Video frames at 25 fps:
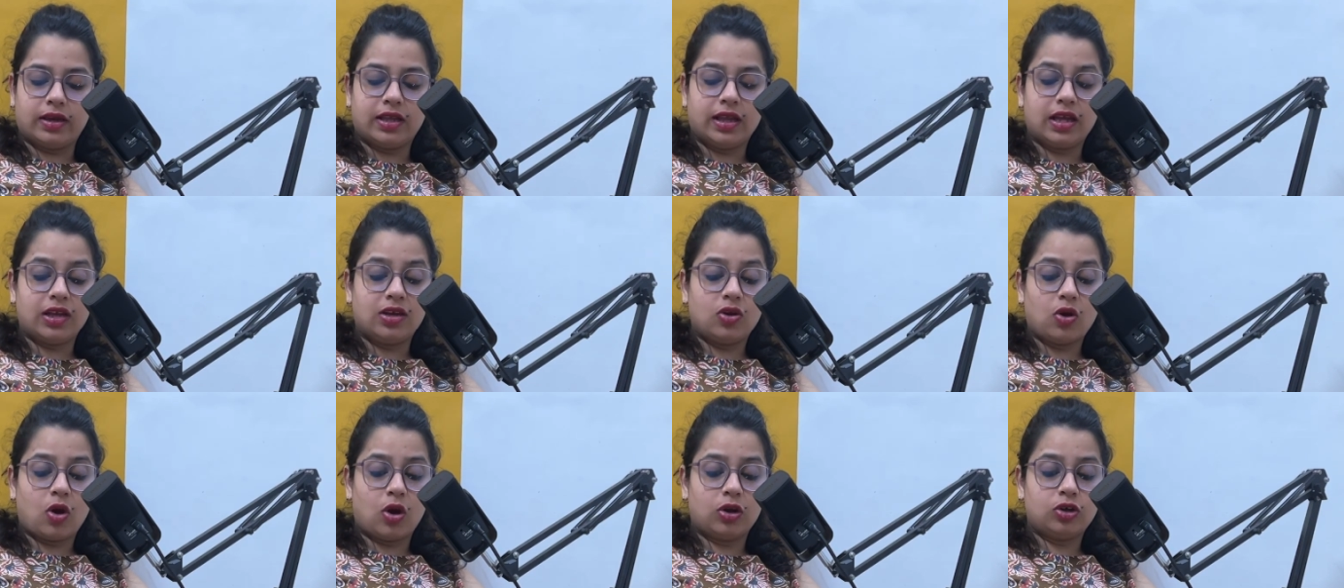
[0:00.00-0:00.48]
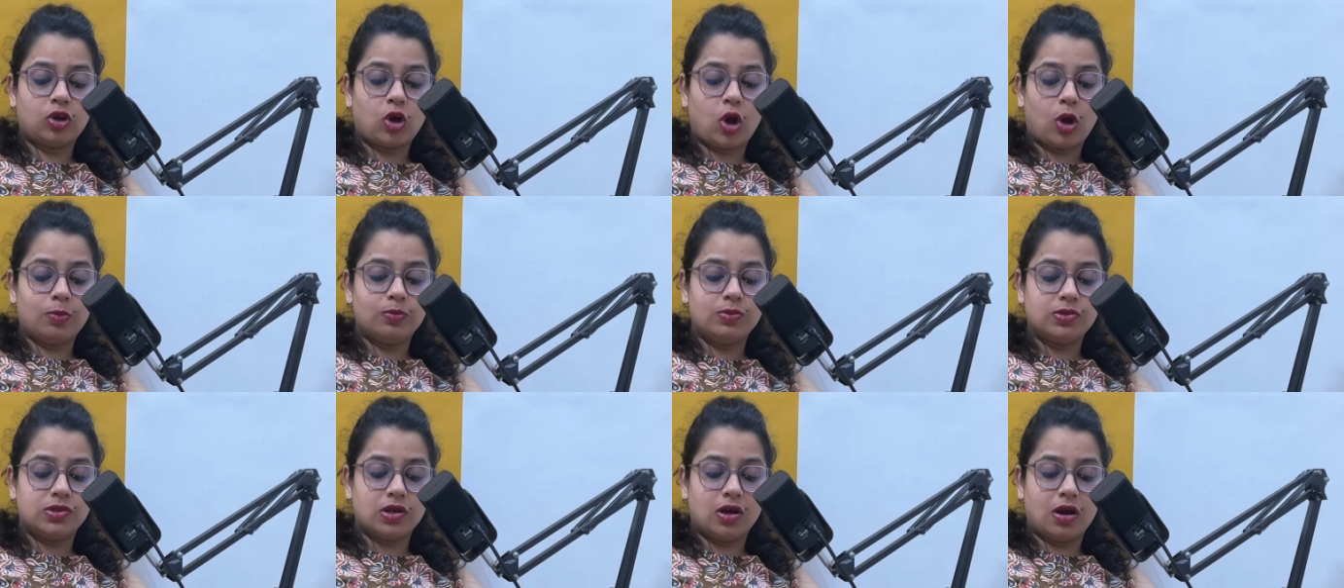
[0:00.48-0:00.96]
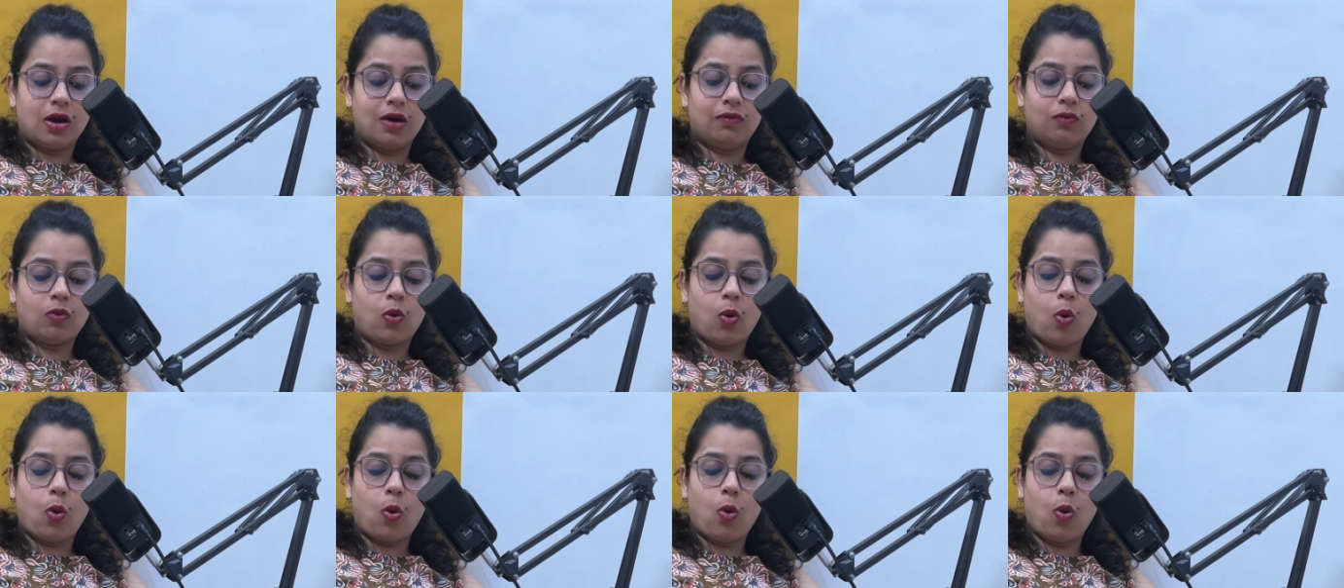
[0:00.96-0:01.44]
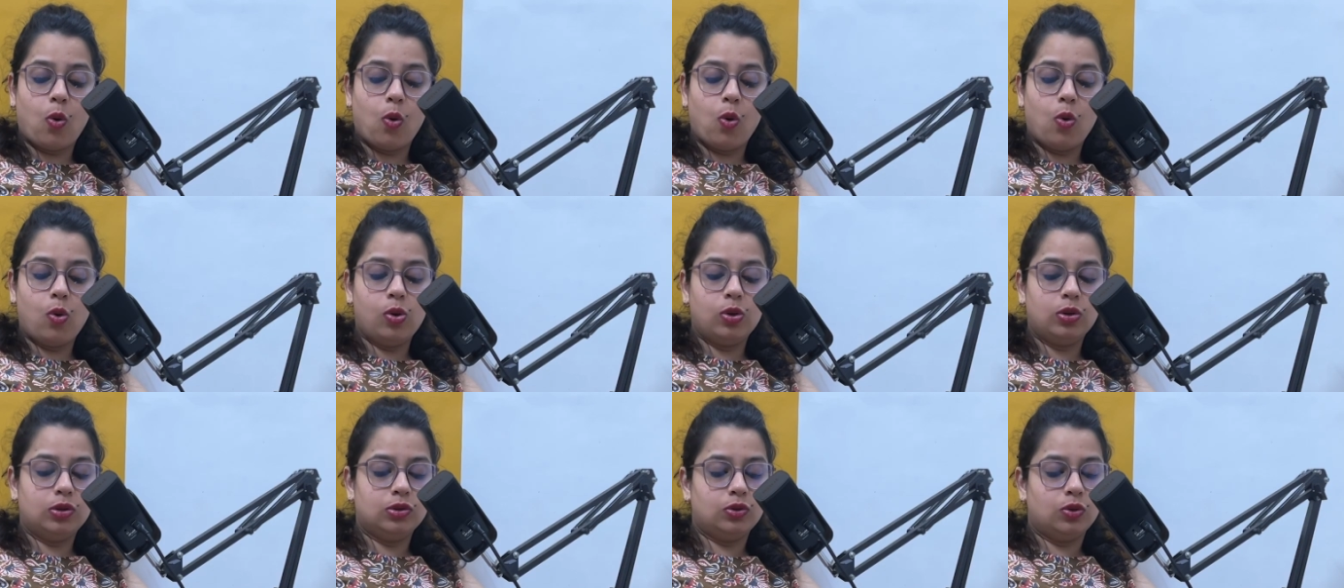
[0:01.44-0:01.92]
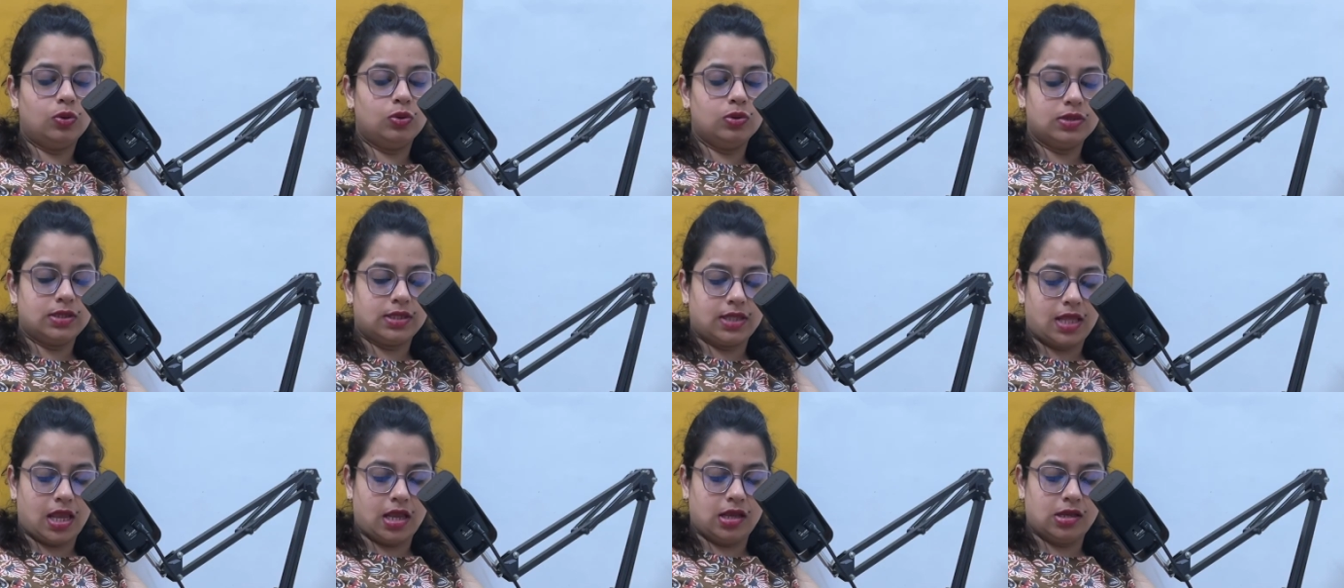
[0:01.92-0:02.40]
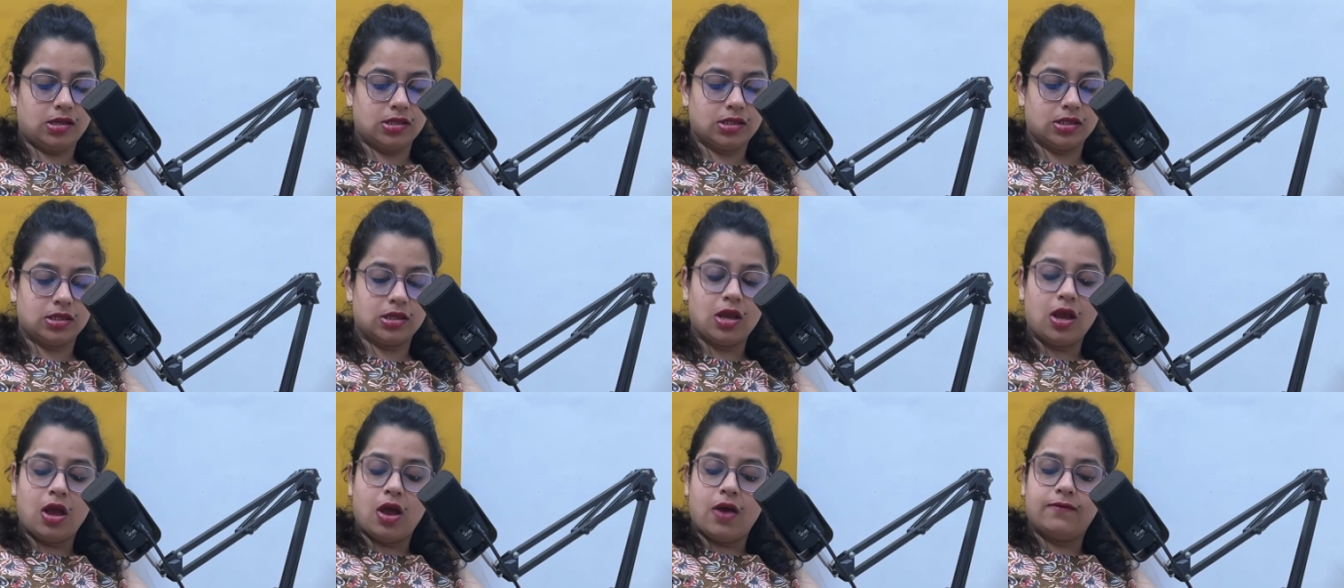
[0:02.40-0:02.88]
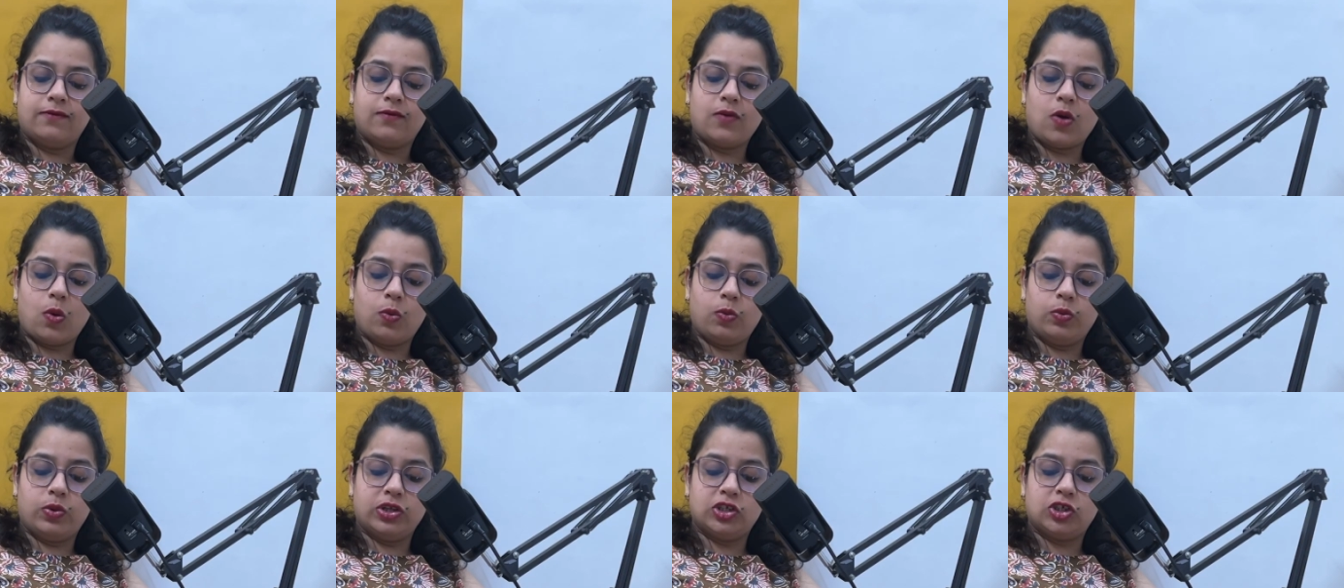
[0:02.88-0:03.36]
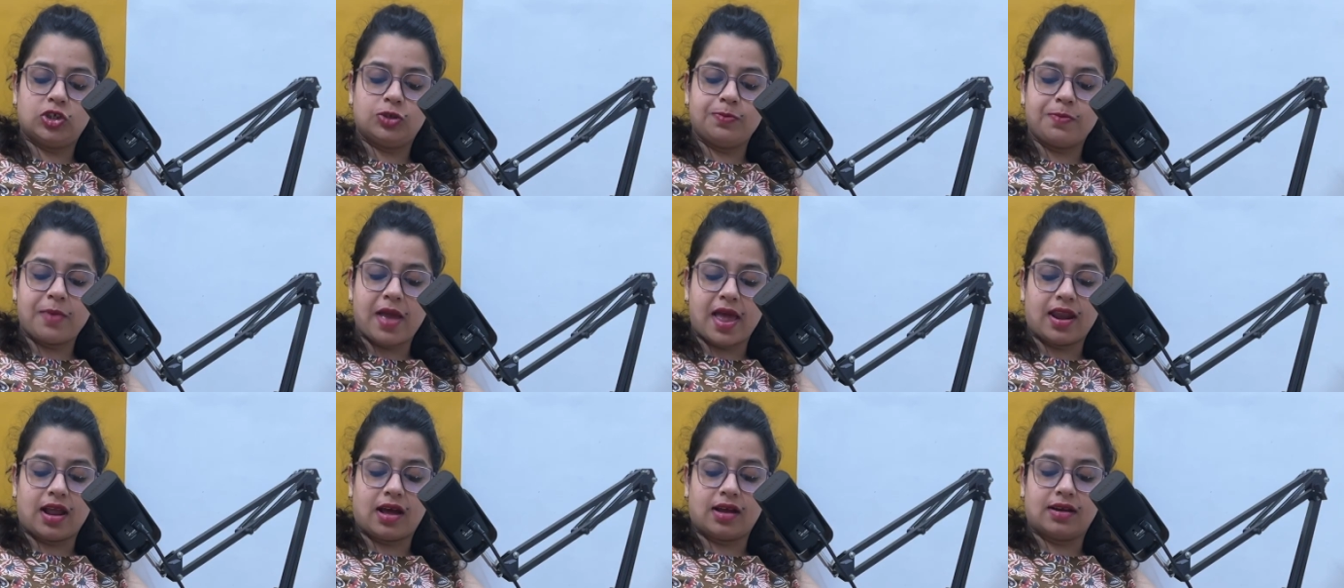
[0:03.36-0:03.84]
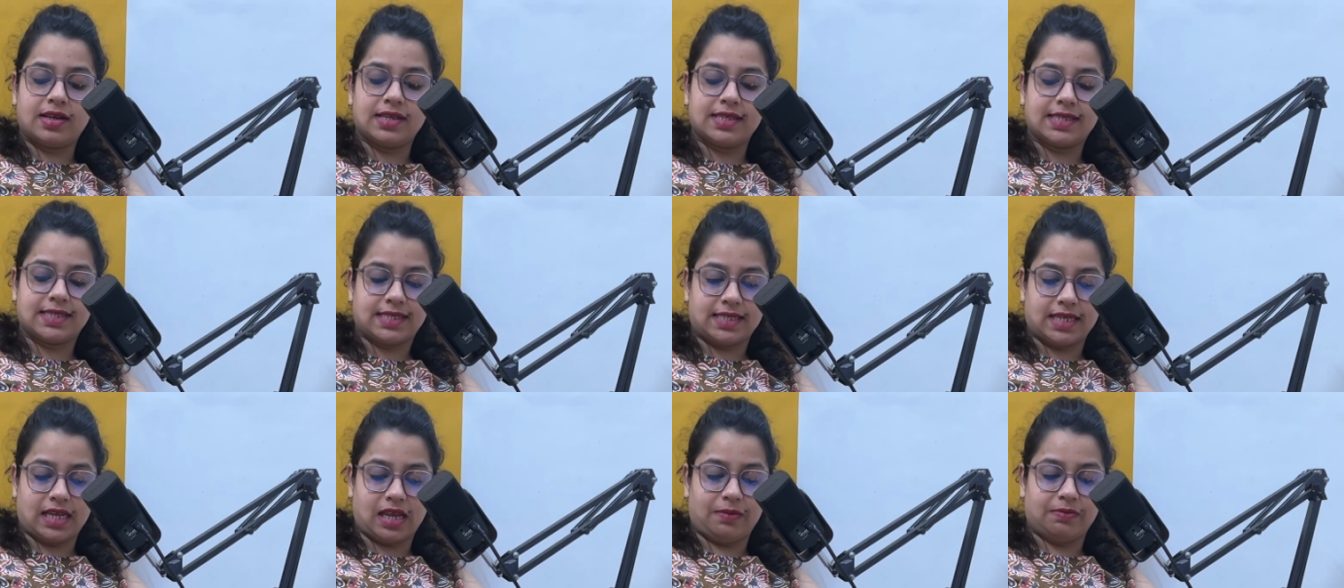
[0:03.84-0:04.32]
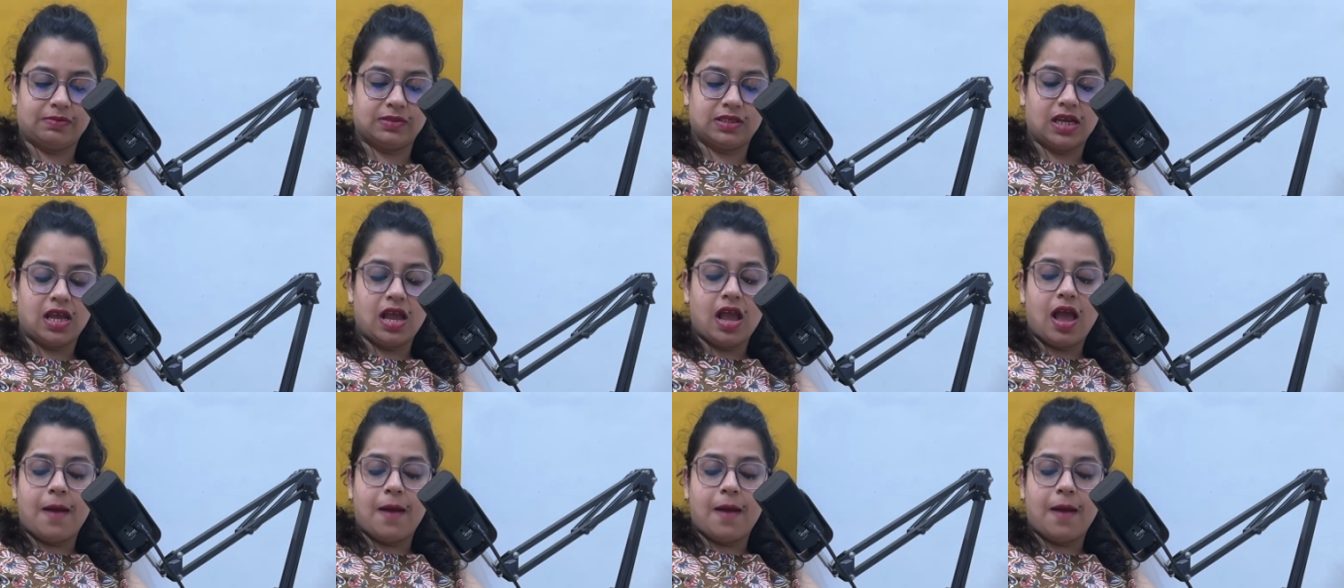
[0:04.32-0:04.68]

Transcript: cannot observe all those things for which men are esteemed,